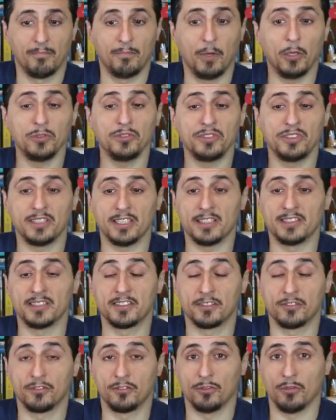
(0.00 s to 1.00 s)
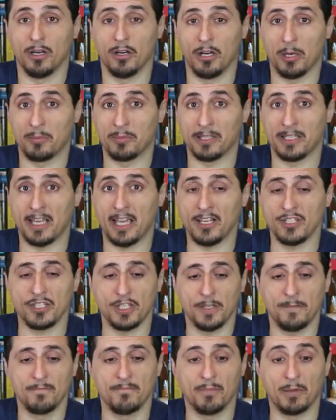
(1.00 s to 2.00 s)
post this to our
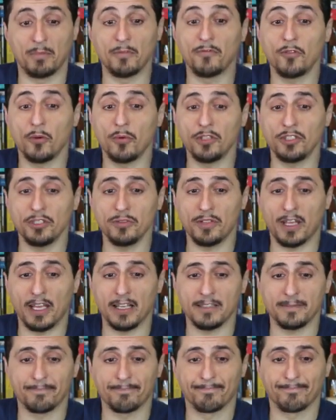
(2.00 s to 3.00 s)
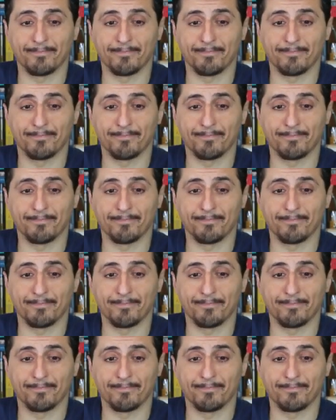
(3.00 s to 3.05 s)
application. But before we do that,